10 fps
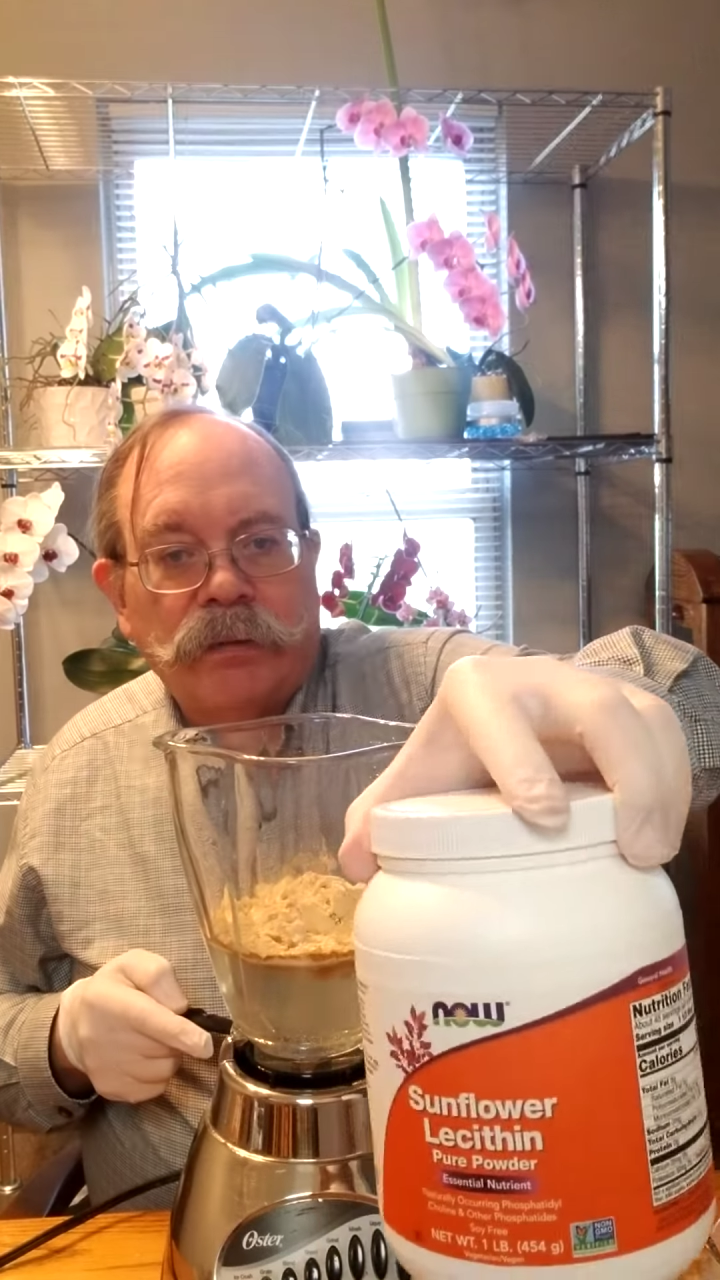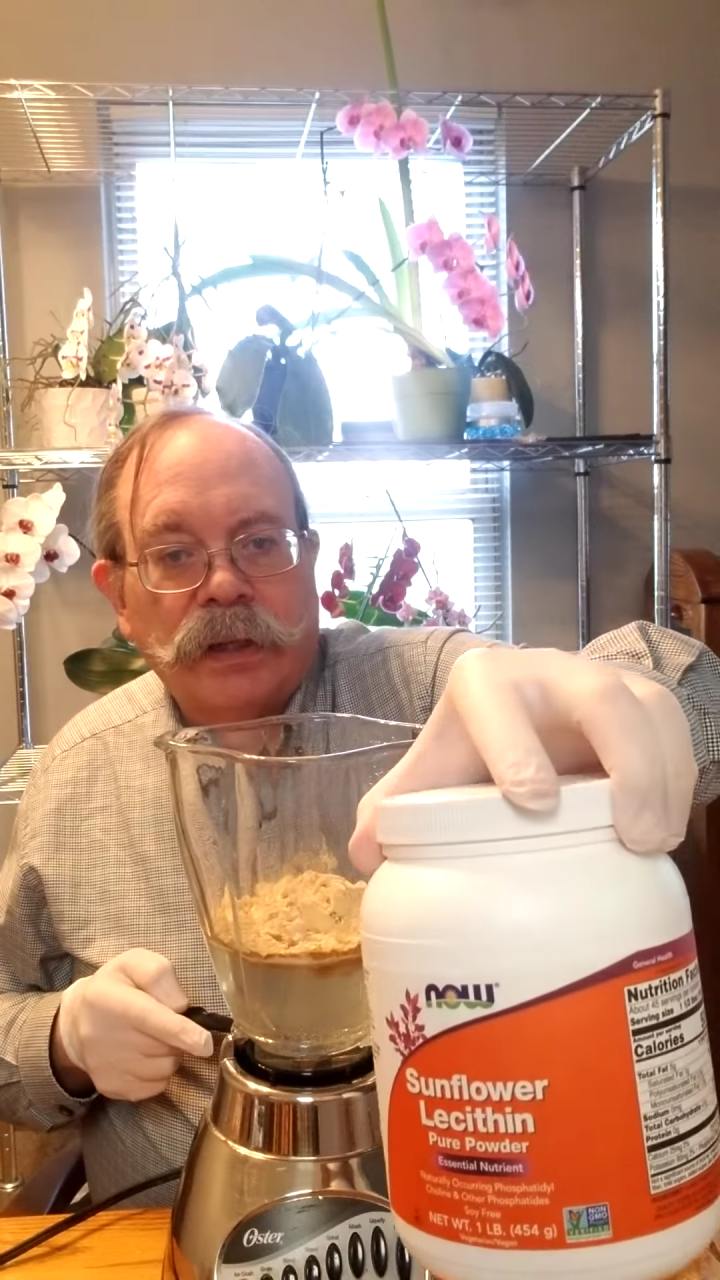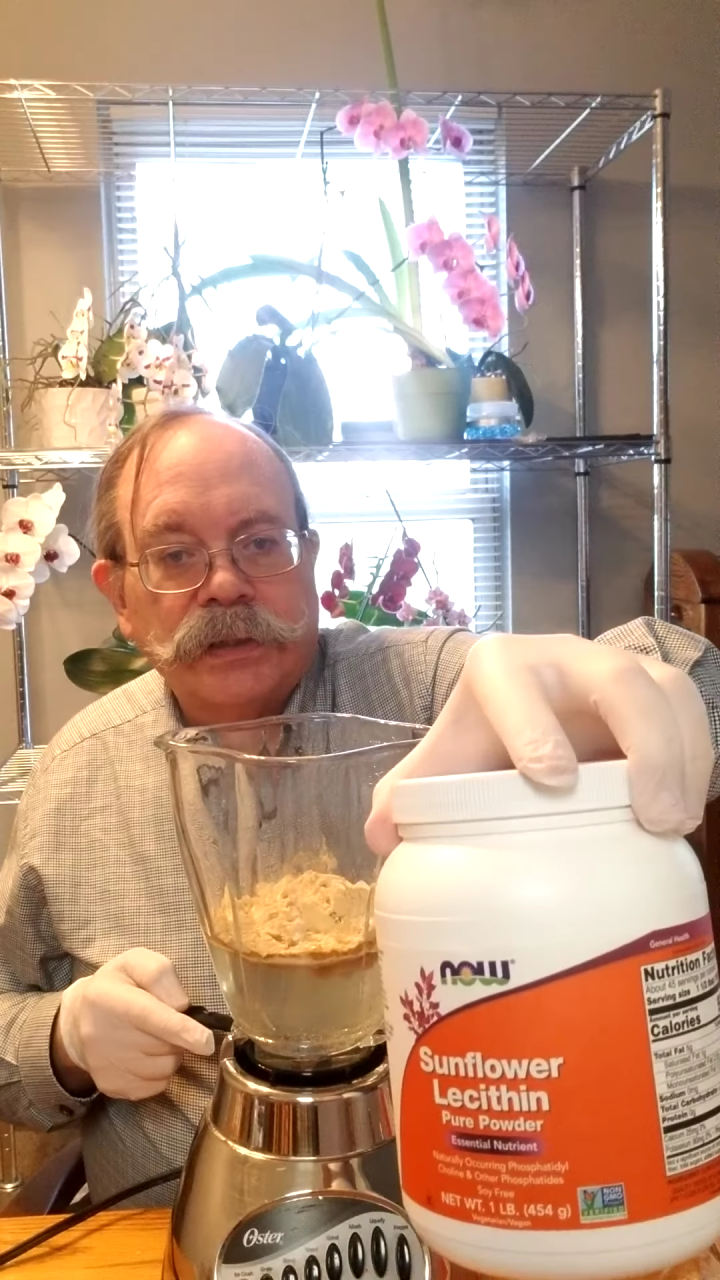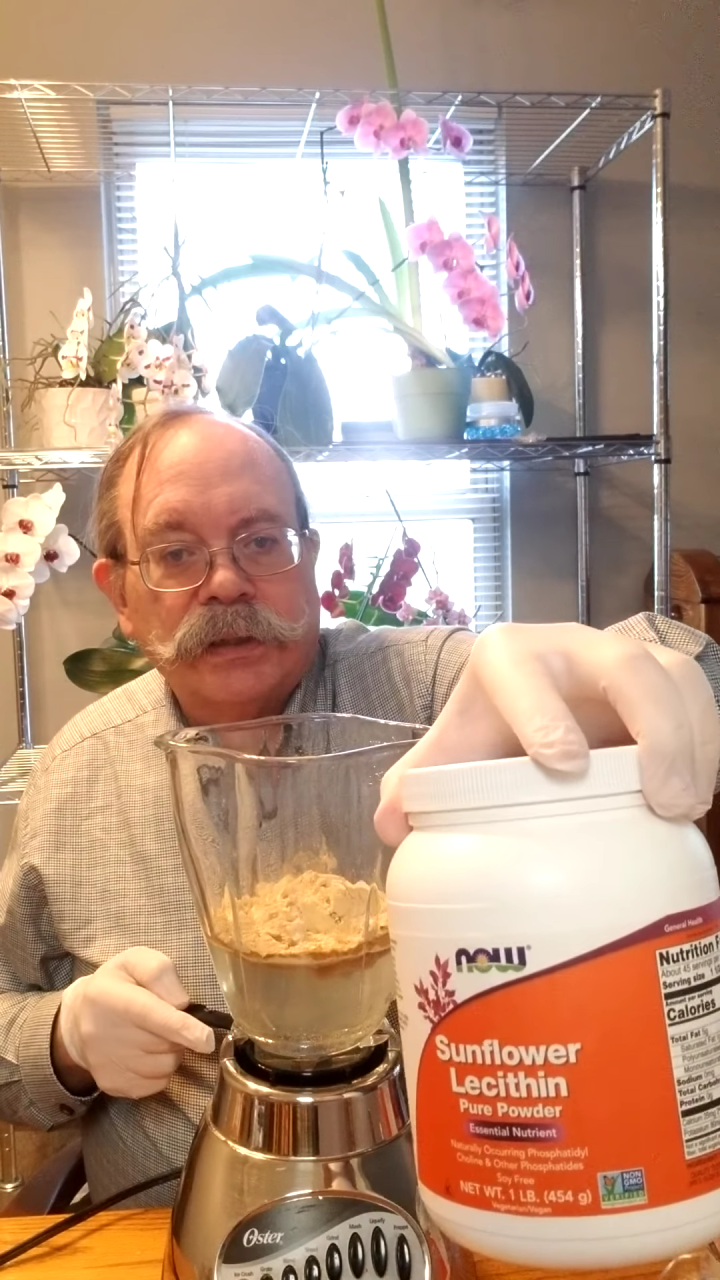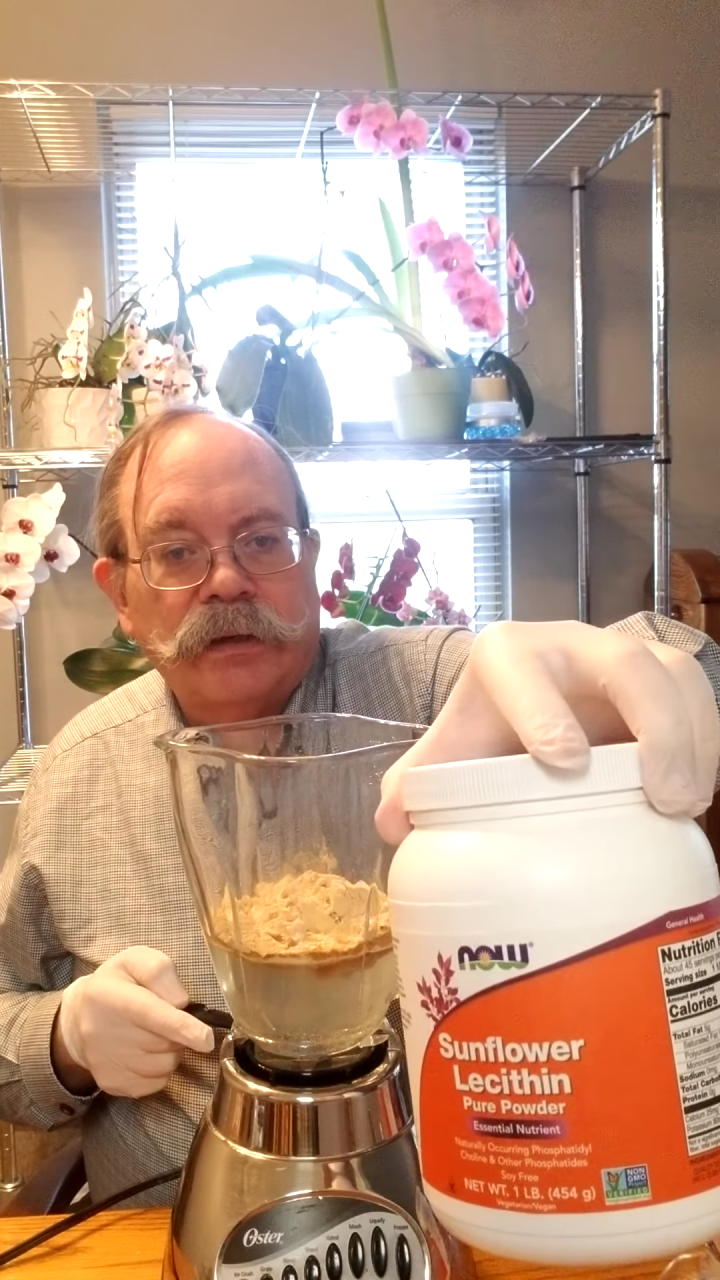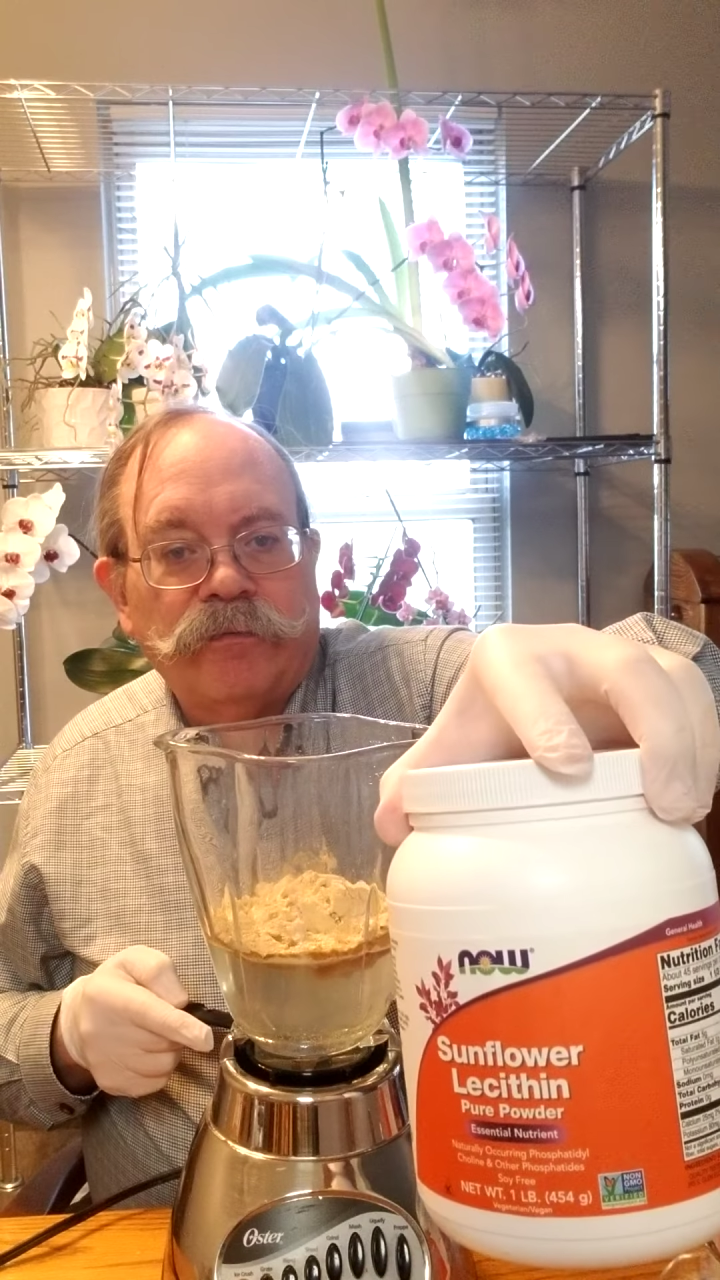lecithin